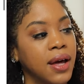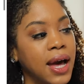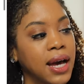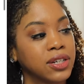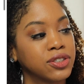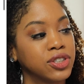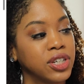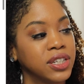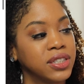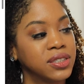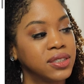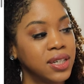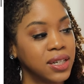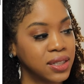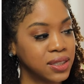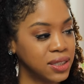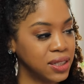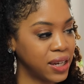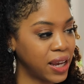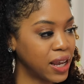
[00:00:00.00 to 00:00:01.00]
actually
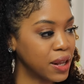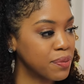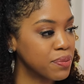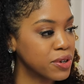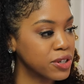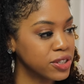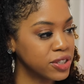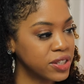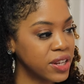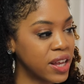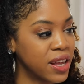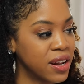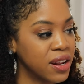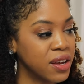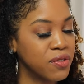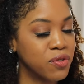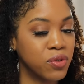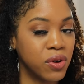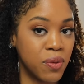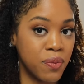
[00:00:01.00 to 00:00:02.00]
68%
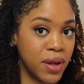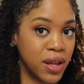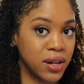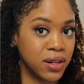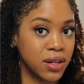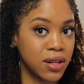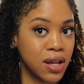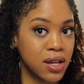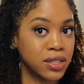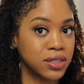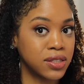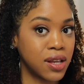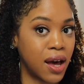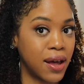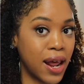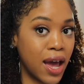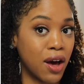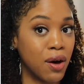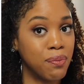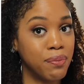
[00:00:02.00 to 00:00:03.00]
of women
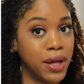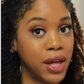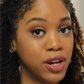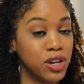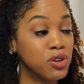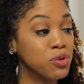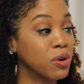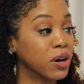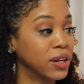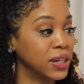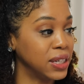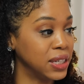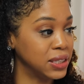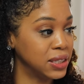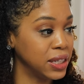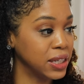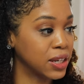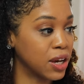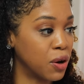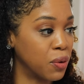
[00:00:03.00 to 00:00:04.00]
sought out men who are
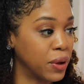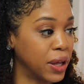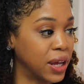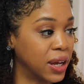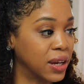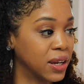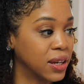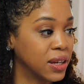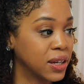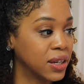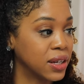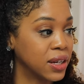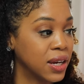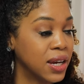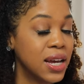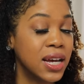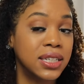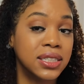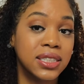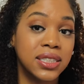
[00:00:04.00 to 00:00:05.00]
easygoing,
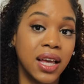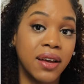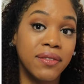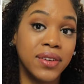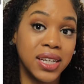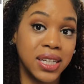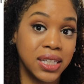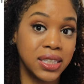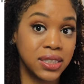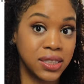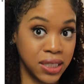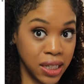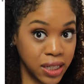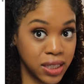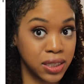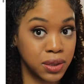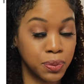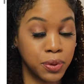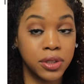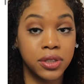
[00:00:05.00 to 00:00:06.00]

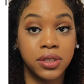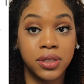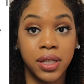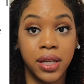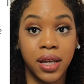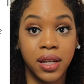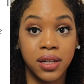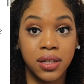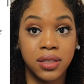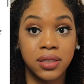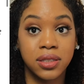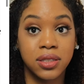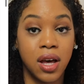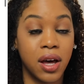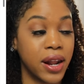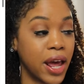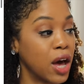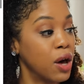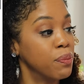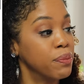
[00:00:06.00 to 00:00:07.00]
76%
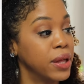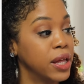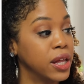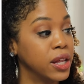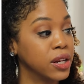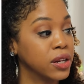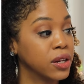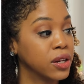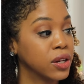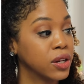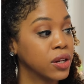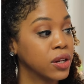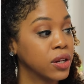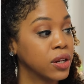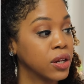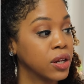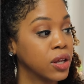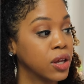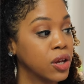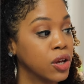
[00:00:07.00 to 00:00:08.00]
sought out men
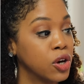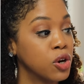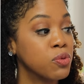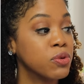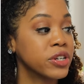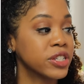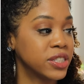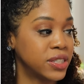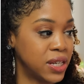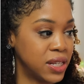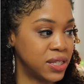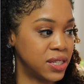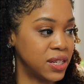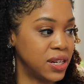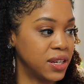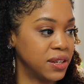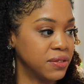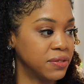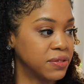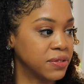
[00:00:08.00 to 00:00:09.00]
who were
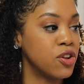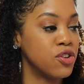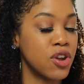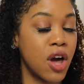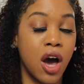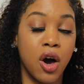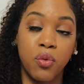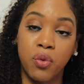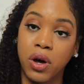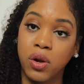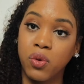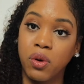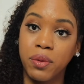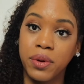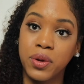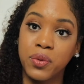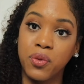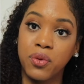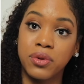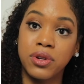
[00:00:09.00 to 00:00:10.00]
sensitive. Not one
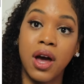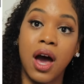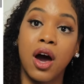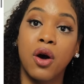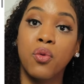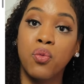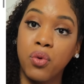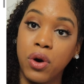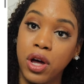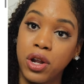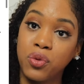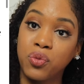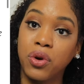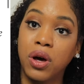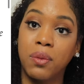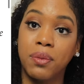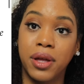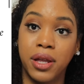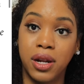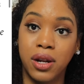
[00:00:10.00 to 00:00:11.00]
woman, not one
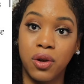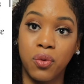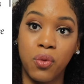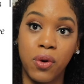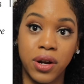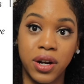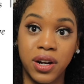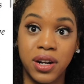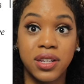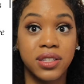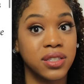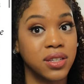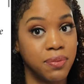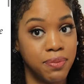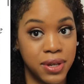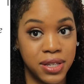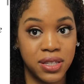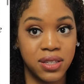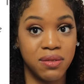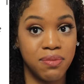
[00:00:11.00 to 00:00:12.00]
woman wanted a
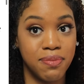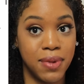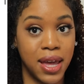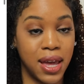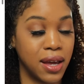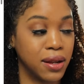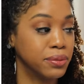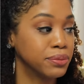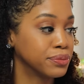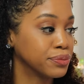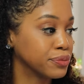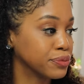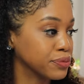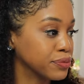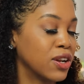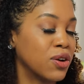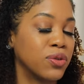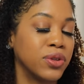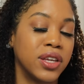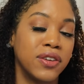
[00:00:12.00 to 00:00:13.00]
submissive man,
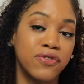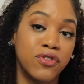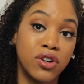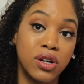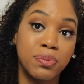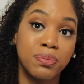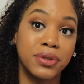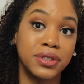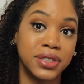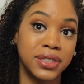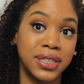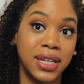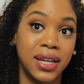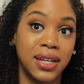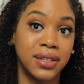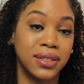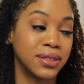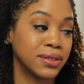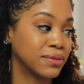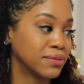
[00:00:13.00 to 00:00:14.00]
and only
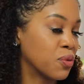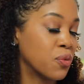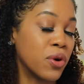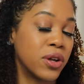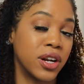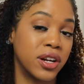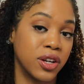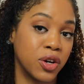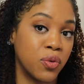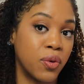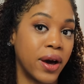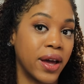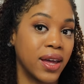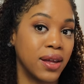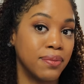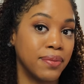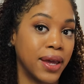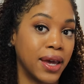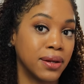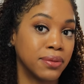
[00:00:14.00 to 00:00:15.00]
4% wanted a
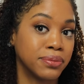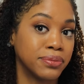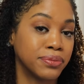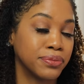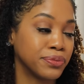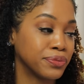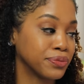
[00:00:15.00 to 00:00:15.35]
quiet man.